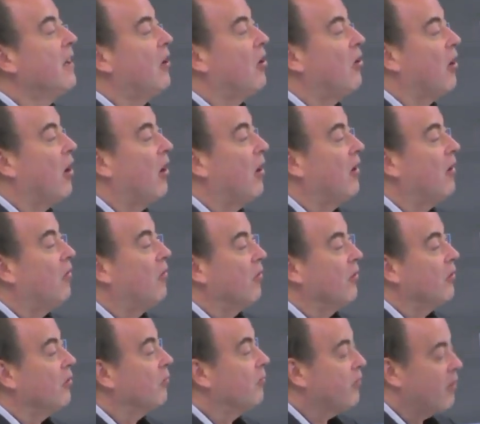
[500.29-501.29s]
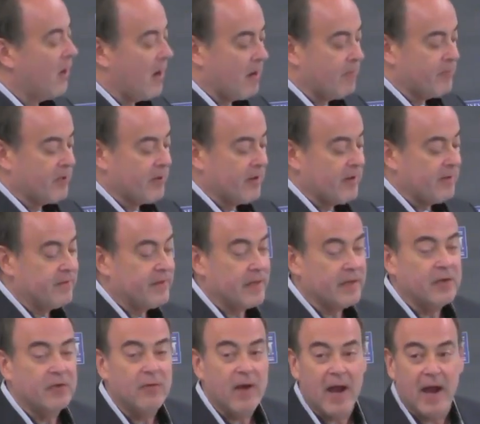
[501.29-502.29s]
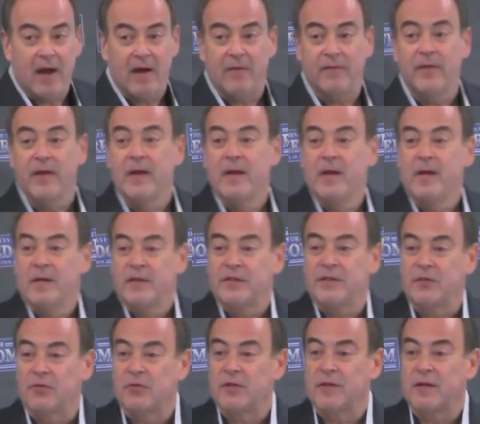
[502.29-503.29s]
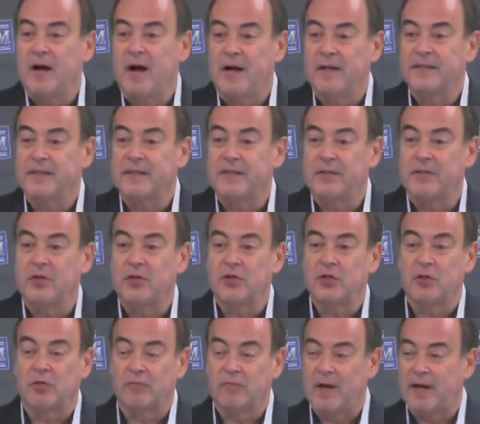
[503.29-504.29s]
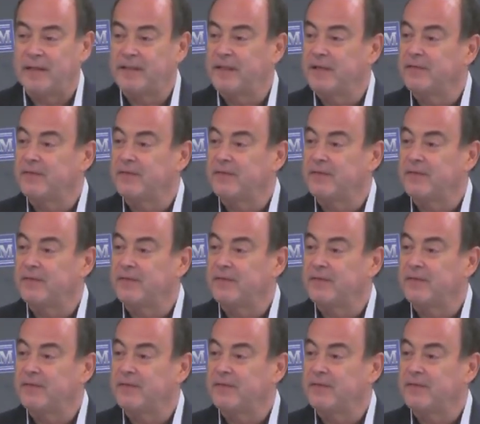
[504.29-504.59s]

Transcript: or your property, that you have certain constitutional rights.